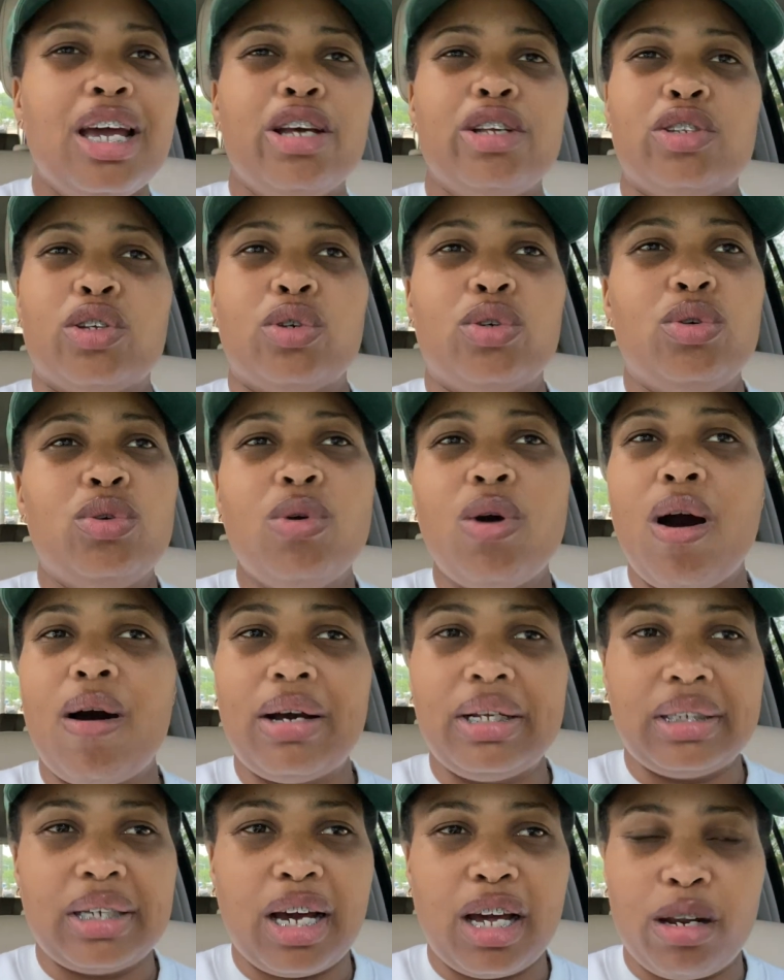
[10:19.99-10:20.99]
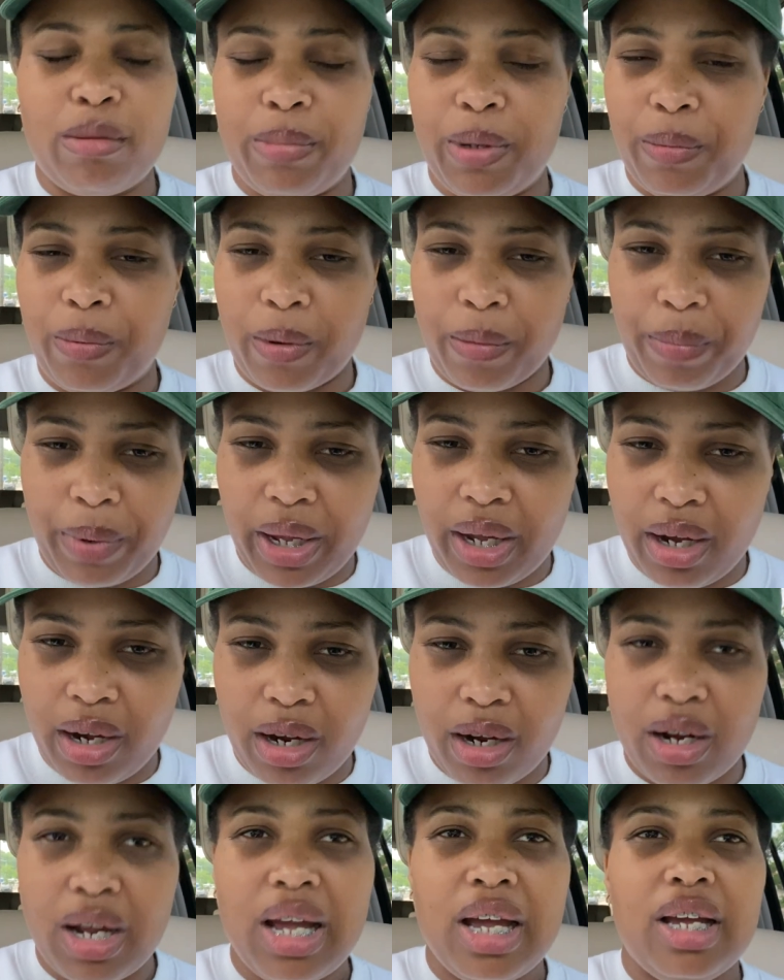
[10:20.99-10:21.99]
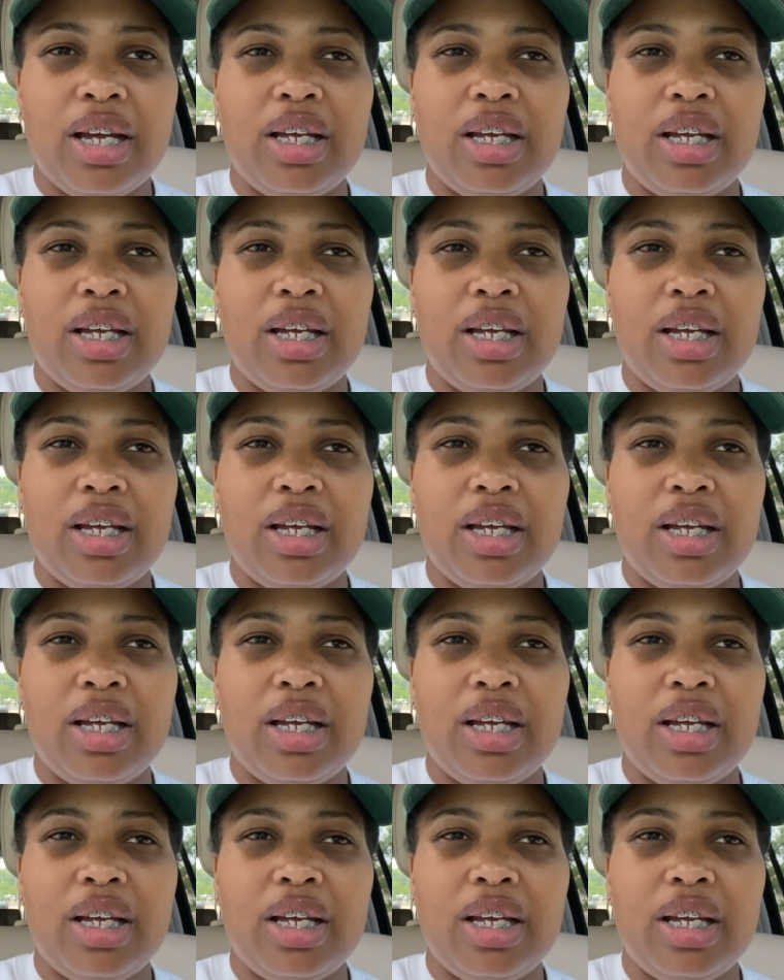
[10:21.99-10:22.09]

So you always got to be prepared.